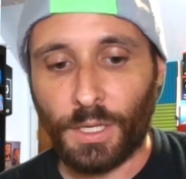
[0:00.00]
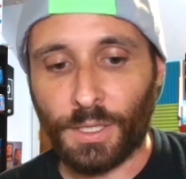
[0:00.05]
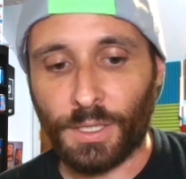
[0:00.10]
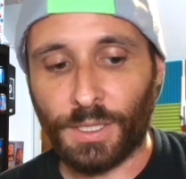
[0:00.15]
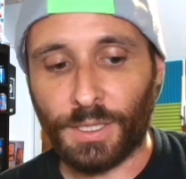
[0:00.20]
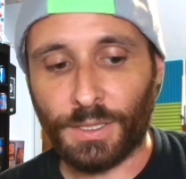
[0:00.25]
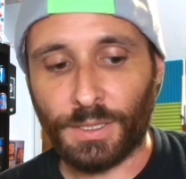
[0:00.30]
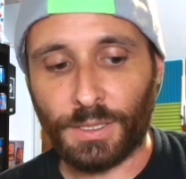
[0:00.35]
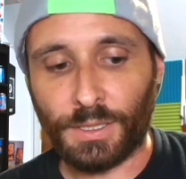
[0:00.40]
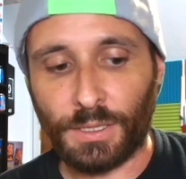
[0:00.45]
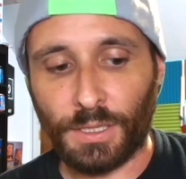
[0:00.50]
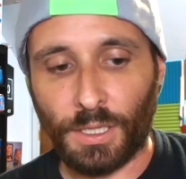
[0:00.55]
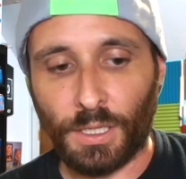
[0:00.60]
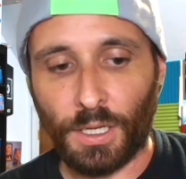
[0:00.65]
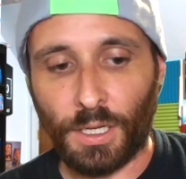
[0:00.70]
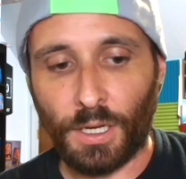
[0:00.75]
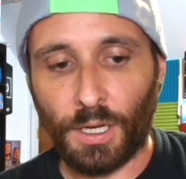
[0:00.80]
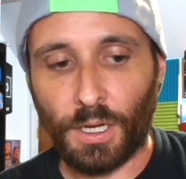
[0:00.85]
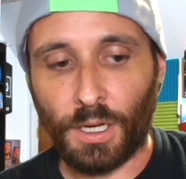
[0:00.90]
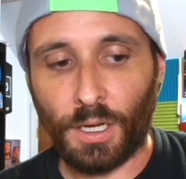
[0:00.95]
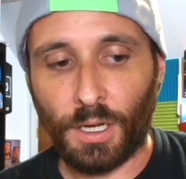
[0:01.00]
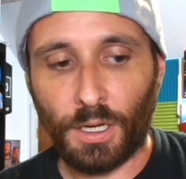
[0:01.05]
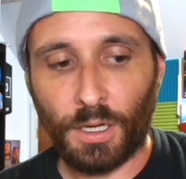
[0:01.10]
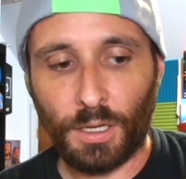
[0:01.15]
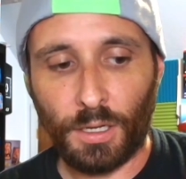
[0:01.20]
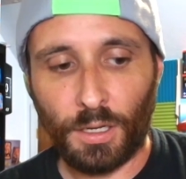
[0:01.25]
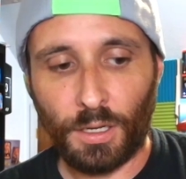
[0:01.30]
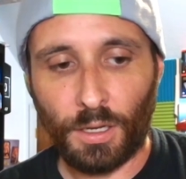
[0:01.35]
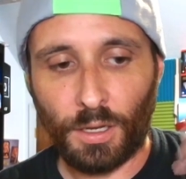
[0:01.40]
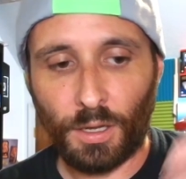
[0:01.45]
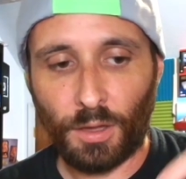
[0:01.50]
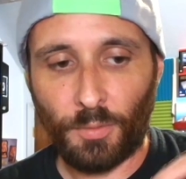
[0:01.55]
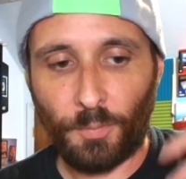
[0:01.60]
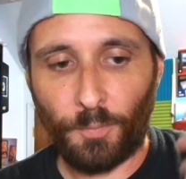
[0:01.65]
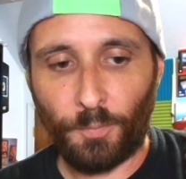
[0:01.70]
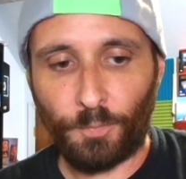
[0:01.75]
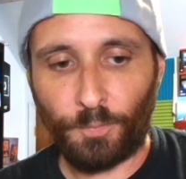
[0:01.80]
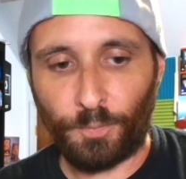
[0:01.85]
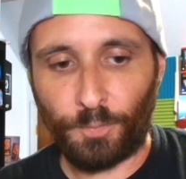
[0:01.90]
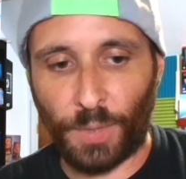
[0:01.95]
is
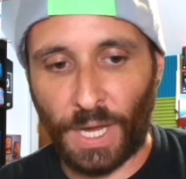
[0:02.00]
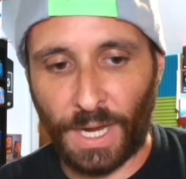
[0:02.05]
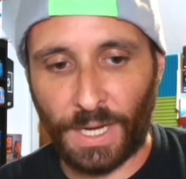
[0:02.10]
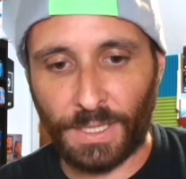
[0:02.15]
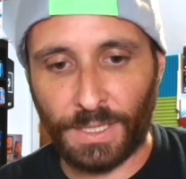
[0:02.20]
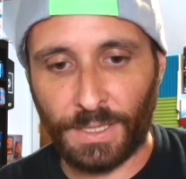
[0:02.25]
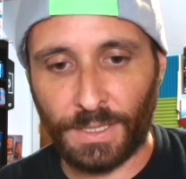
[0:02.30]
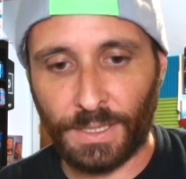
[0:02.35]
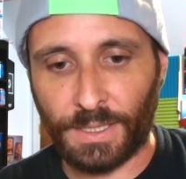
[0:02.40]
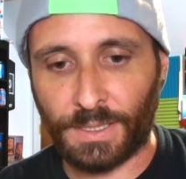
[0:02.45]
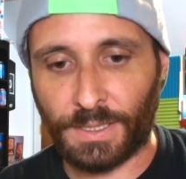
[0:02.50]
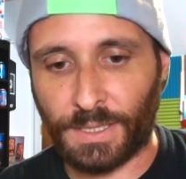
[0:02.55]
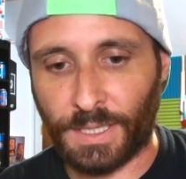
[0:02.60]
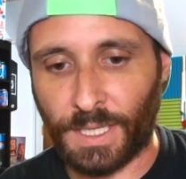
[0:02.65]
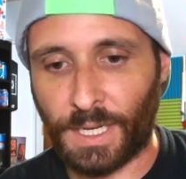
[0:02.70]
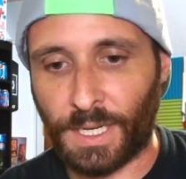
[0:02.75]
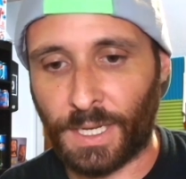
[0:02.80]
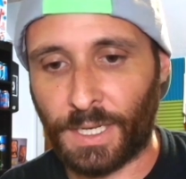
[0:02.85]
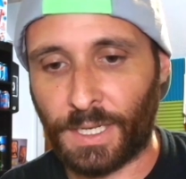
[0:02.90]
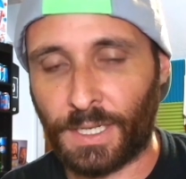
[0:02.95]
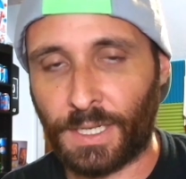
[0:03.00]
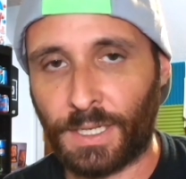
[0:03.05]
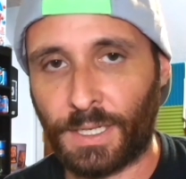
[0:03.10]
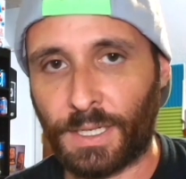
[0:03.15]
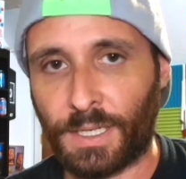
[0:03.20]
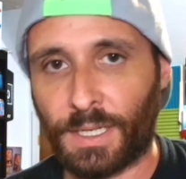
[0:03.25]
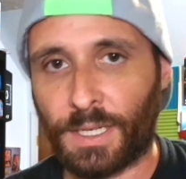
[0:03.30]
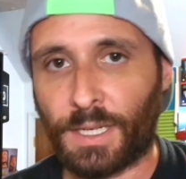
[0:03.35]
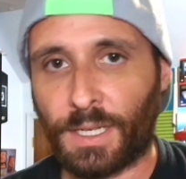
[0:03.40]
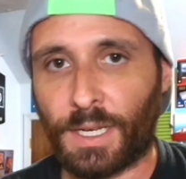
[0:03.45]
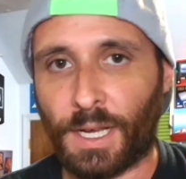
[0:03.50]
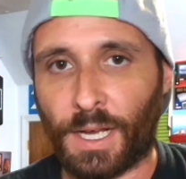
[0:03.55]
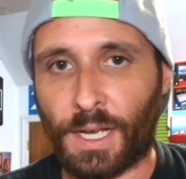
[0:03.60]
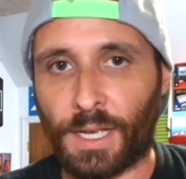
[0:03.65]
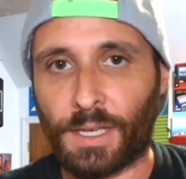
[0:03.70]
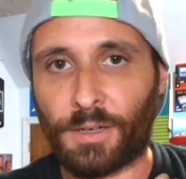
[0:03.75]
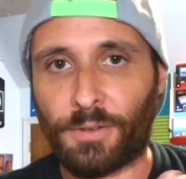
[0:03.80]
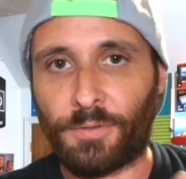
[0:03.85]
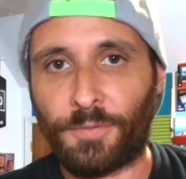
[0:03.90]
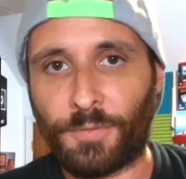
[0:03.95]
back in the day,
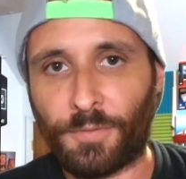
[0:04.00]
I had a